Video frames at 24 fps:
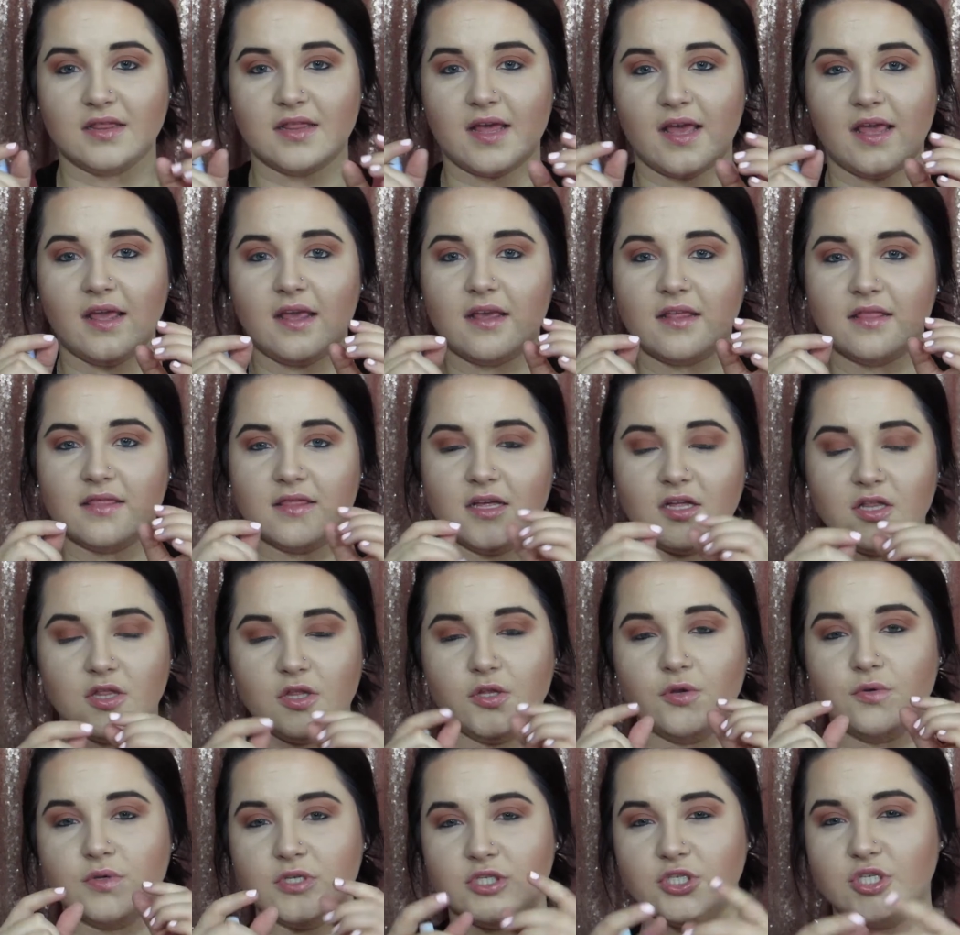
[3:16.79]
Like the
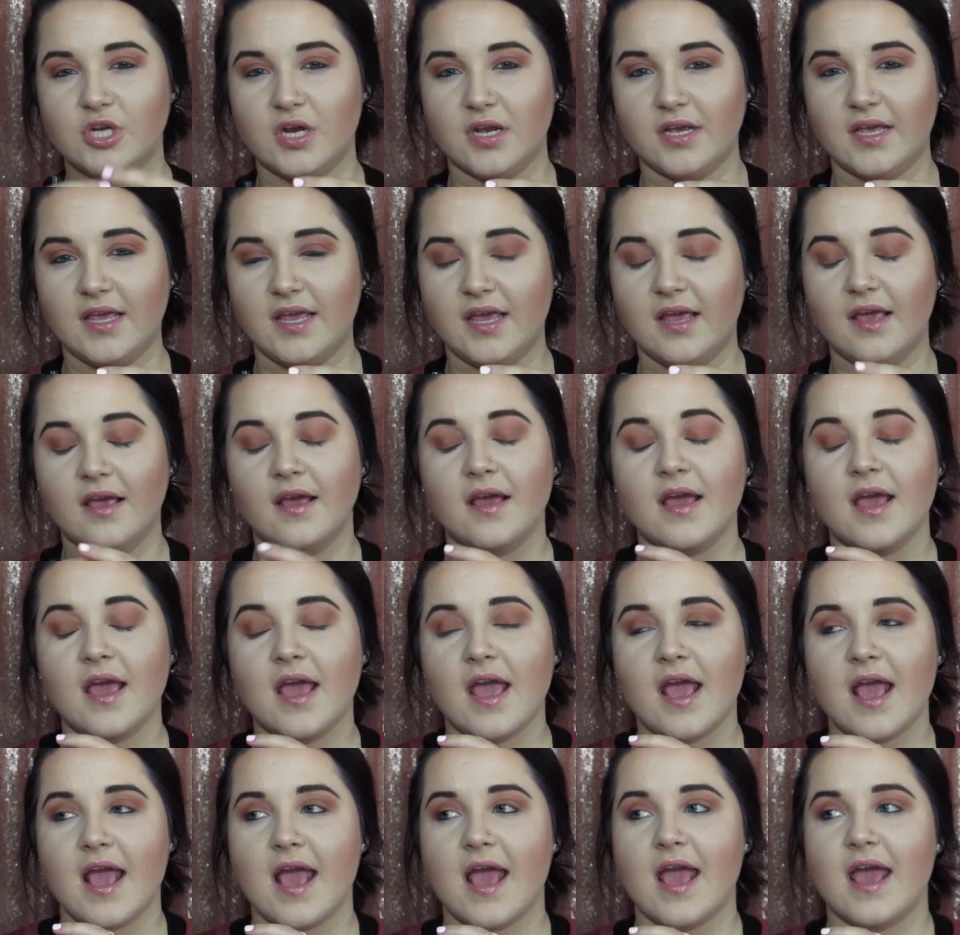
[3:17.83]
glue is chunky
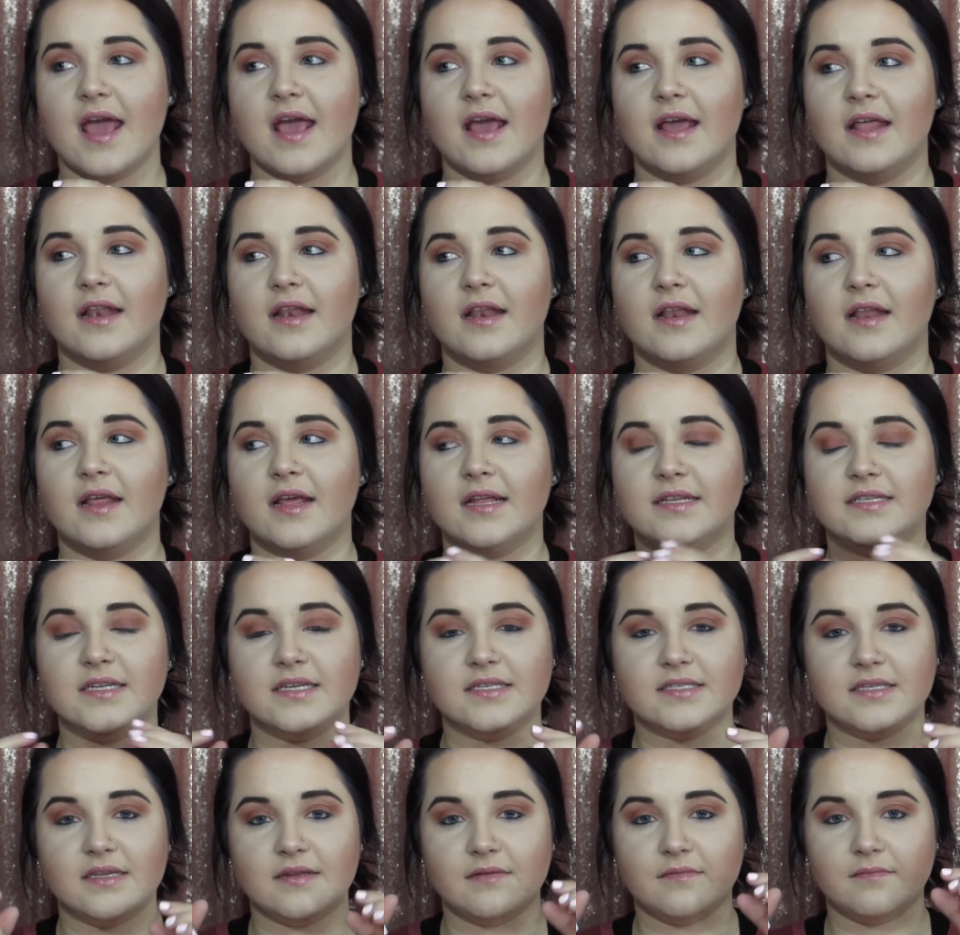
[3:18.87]
and it
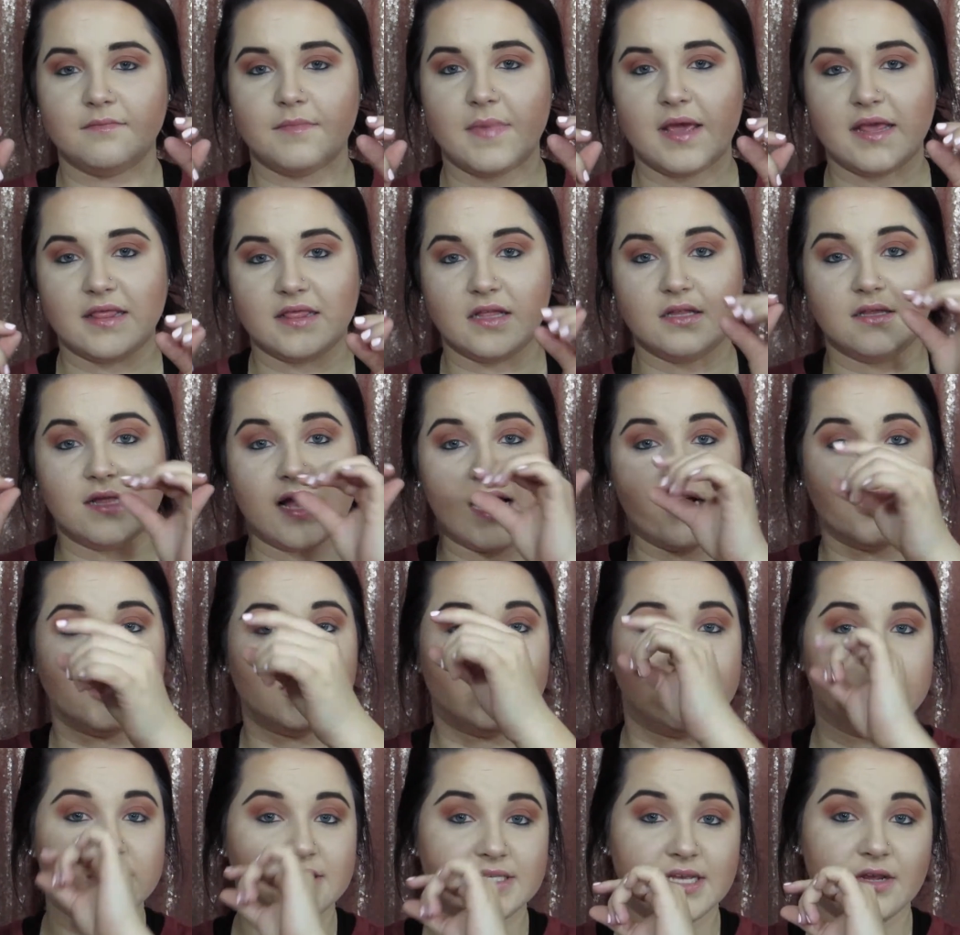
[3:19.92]
doesn't make the lash
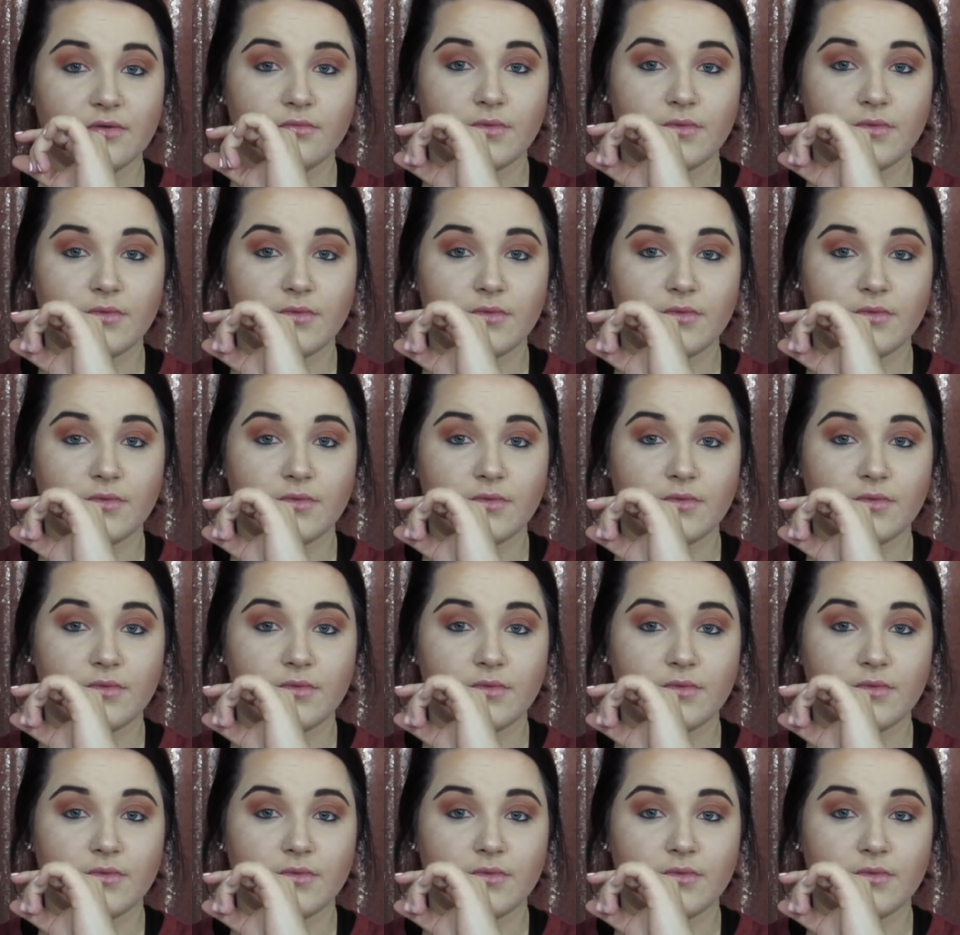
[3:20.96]
sit